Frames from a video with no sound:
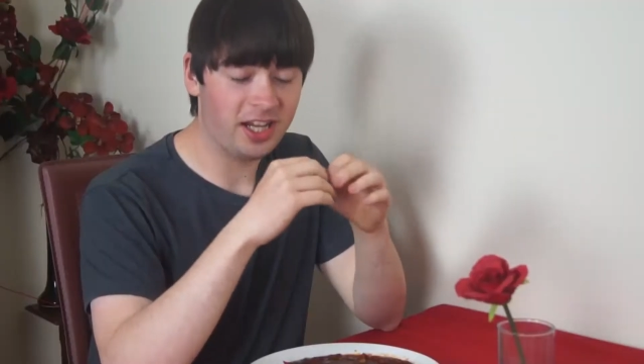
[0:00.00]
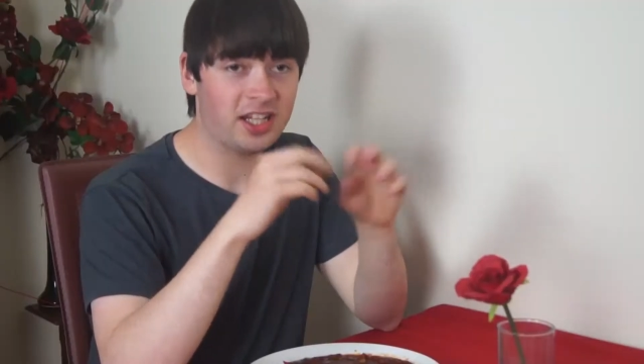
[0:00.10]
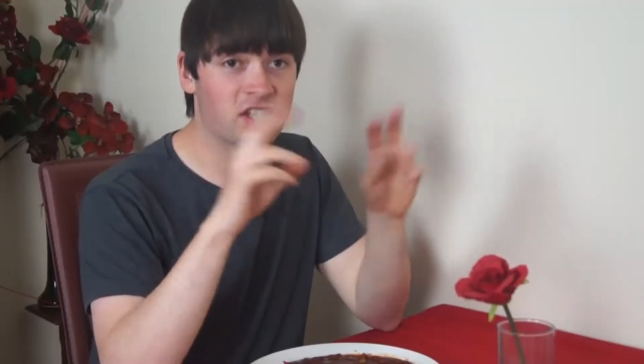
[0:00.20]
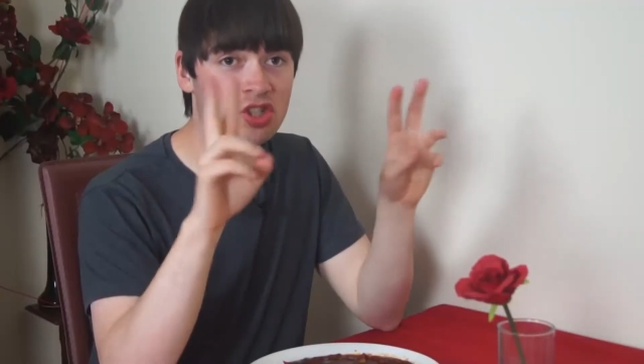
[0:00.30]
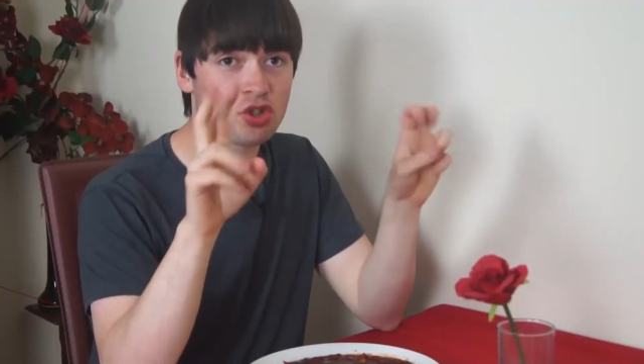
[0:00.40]
an
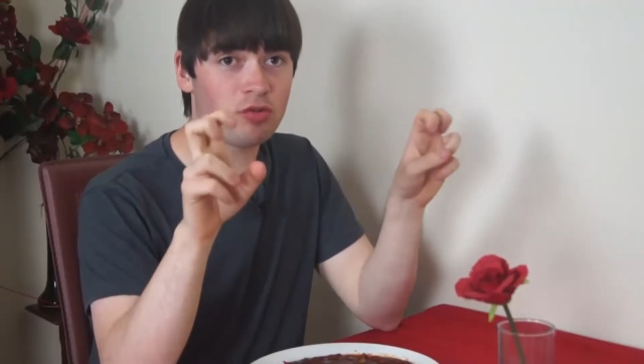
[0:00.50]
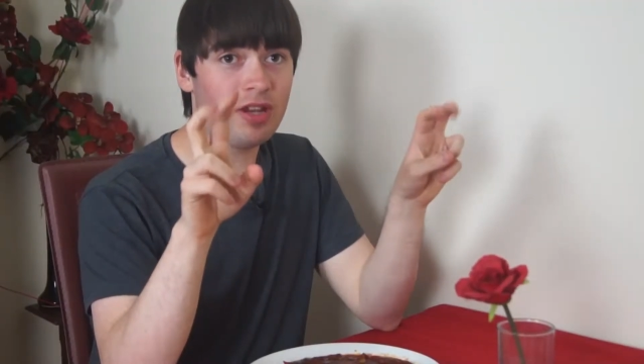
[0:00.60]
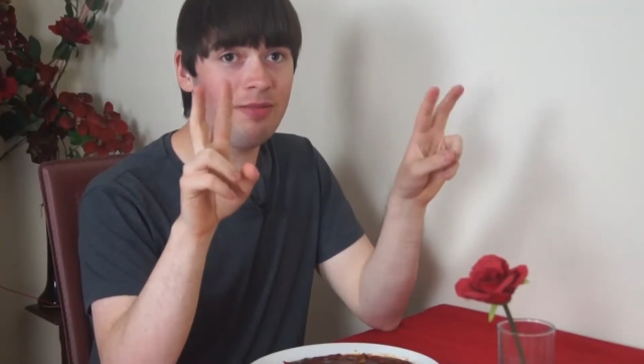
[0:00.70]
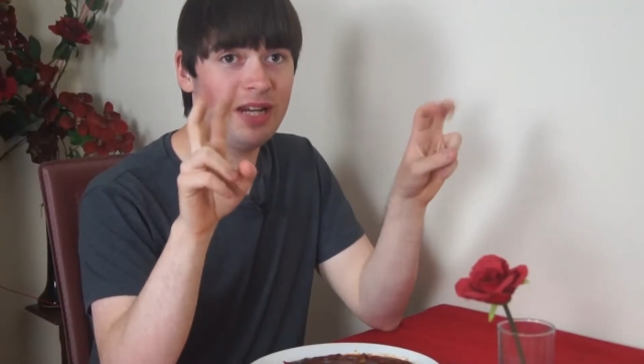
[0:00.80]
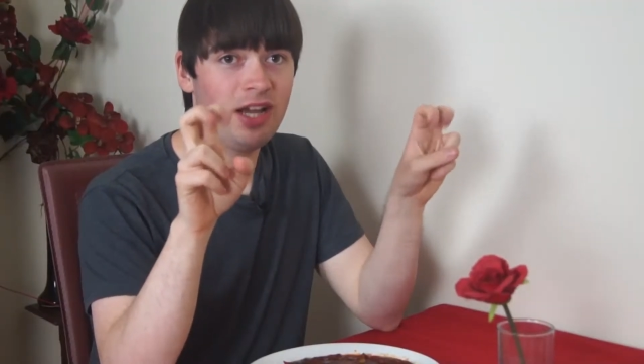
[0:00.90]

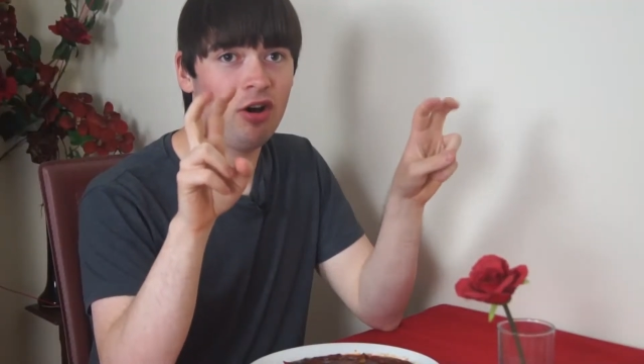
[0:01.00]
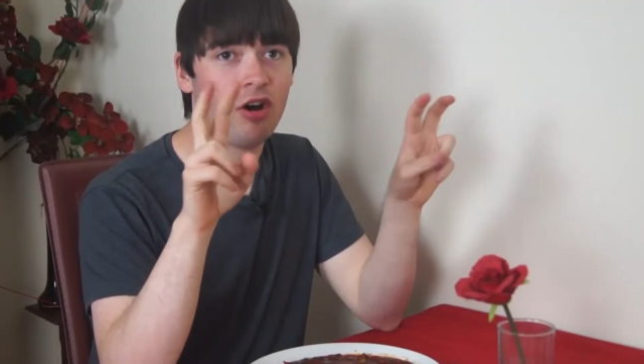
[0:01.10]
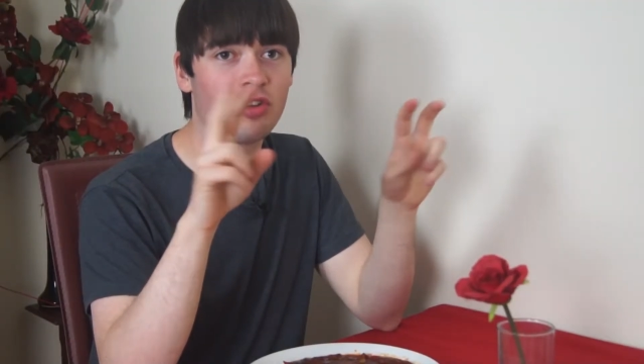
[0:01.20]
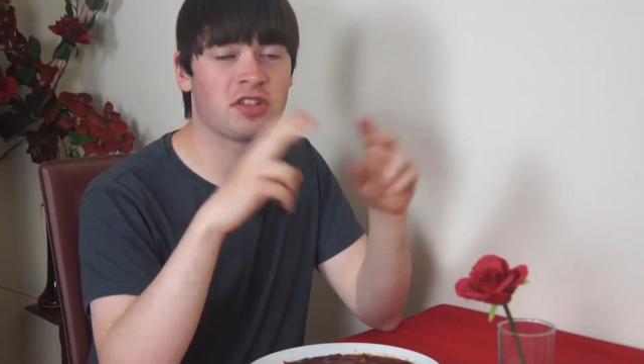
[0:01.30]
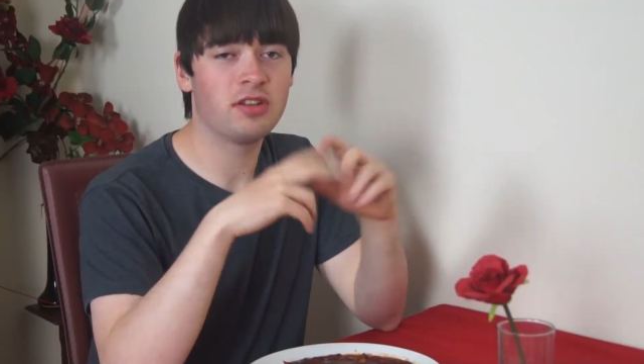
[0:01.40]
extremely
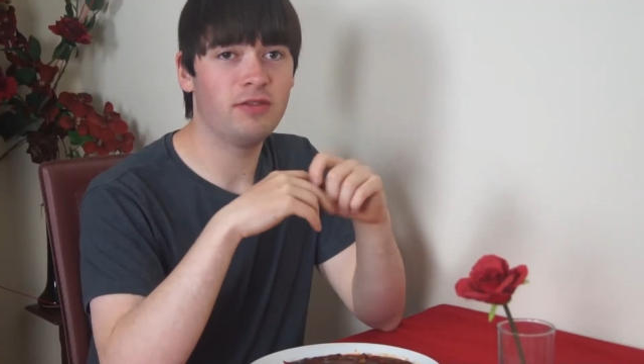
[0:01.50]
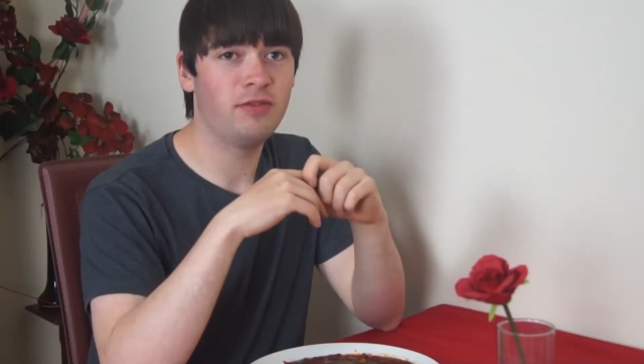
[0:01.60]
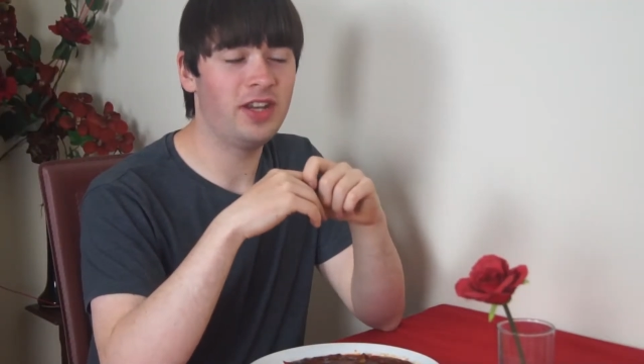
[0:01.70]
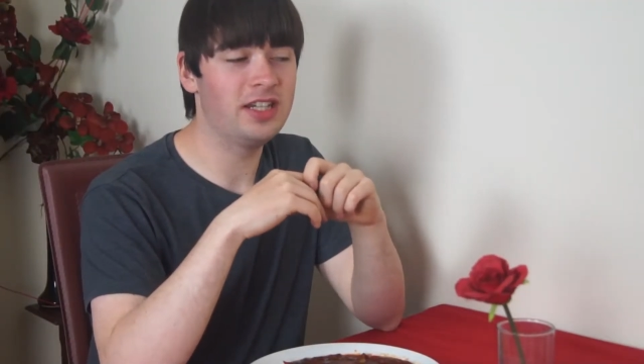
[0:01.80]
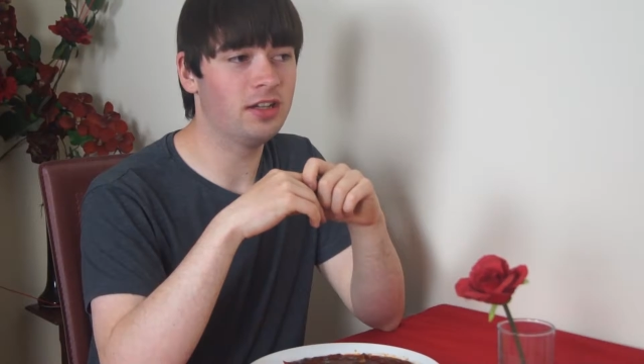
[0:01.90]
hot
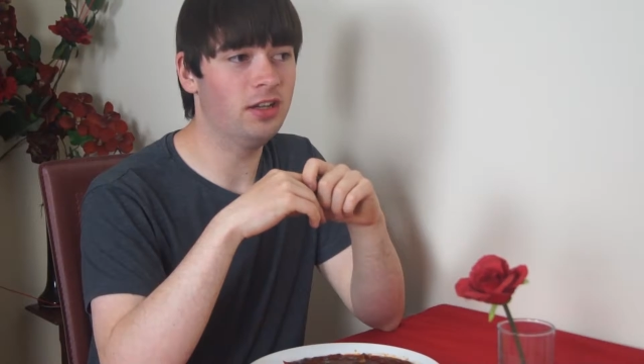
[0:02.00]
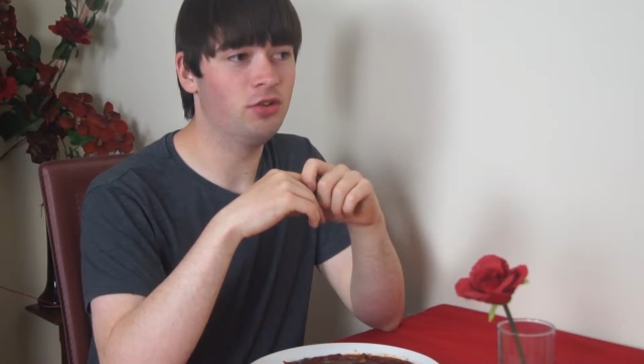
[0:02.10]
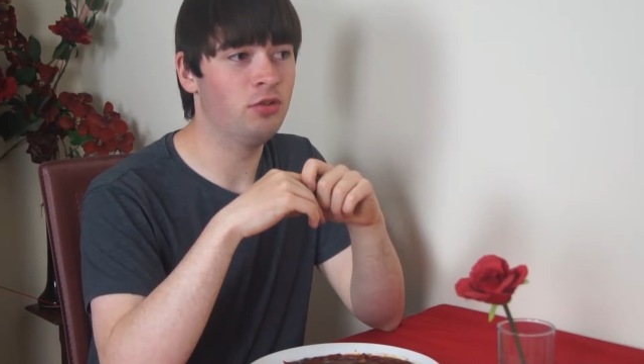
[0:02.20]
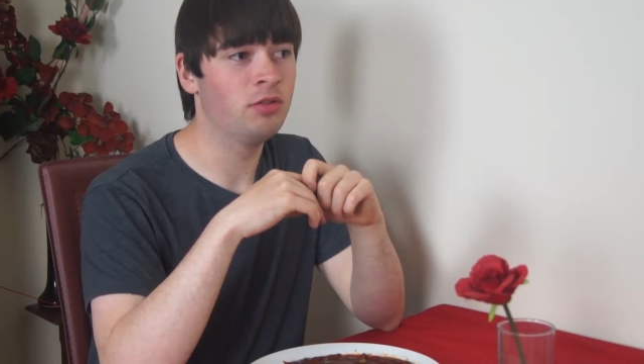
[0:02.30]
vindaloo.